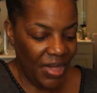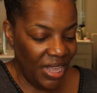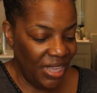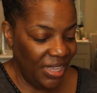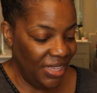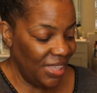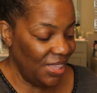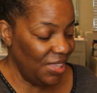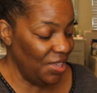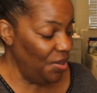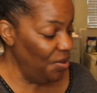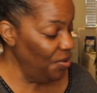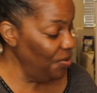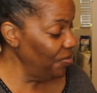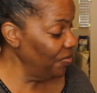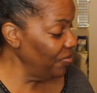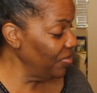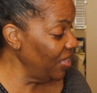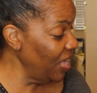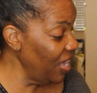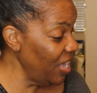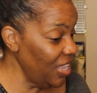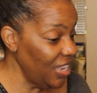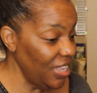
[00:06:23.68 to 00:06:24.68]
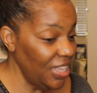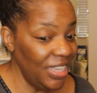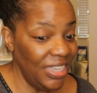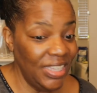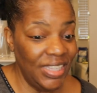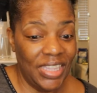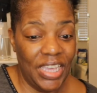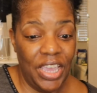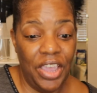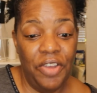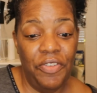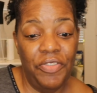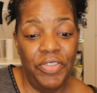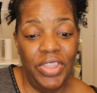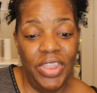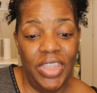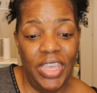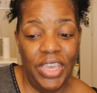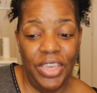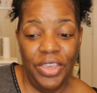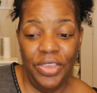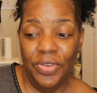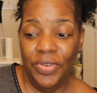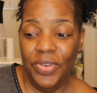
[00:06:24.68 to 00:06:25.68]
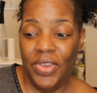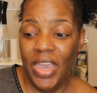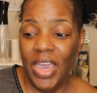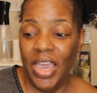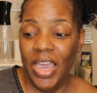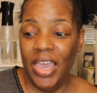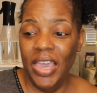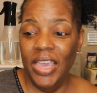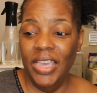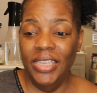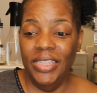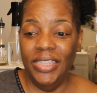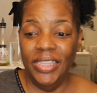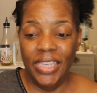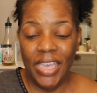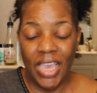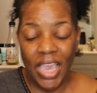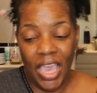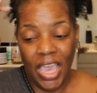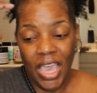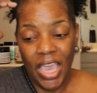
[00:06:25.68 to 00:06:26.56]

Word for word: So that is everything, you guys.